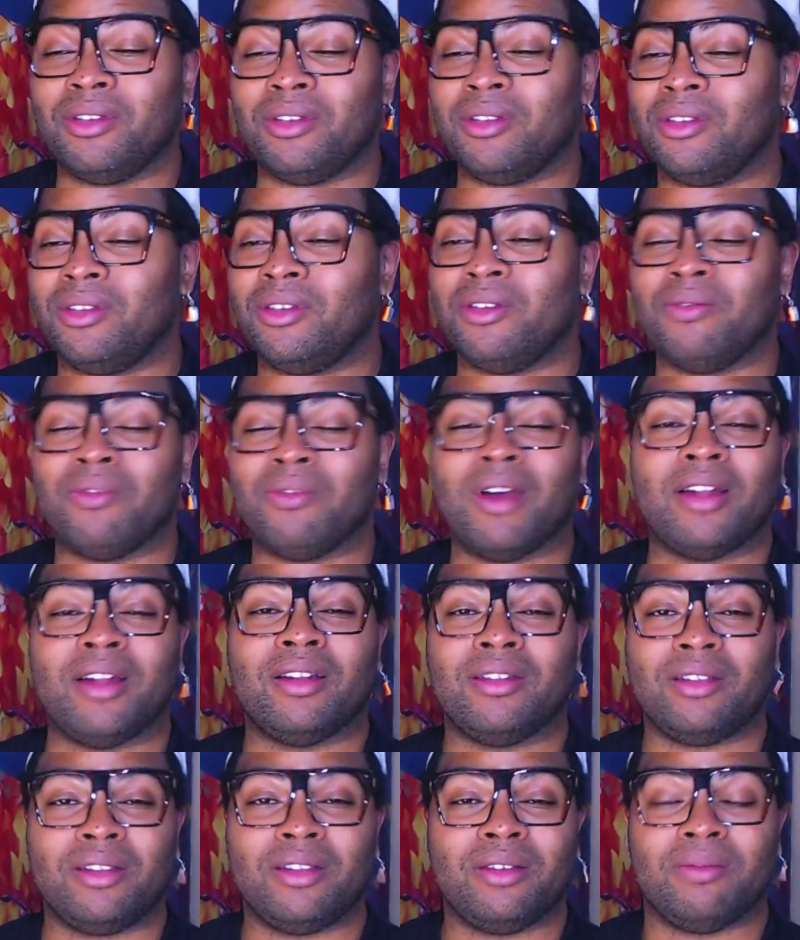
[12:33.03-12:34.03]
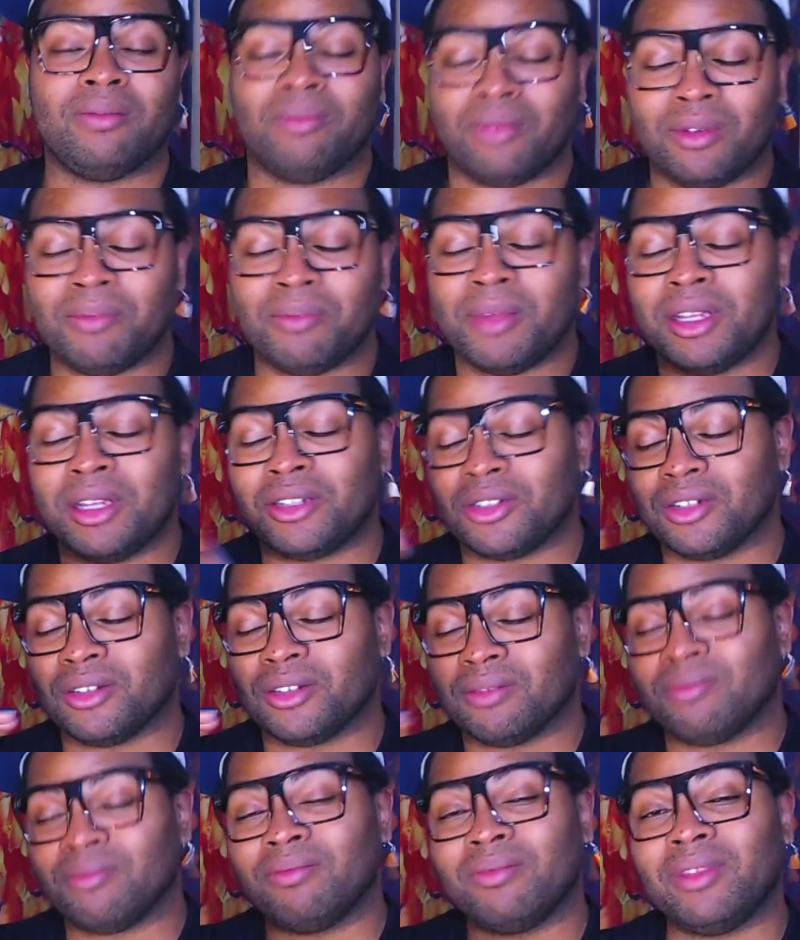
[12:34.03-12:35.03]
you meet your
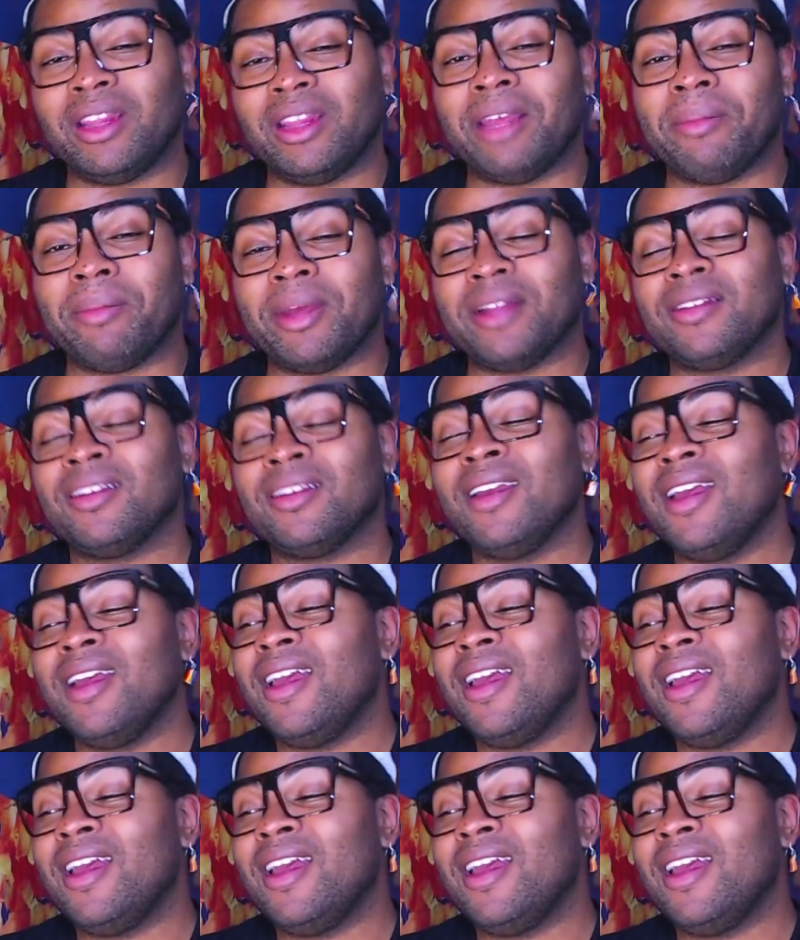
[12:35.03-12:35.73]
limit.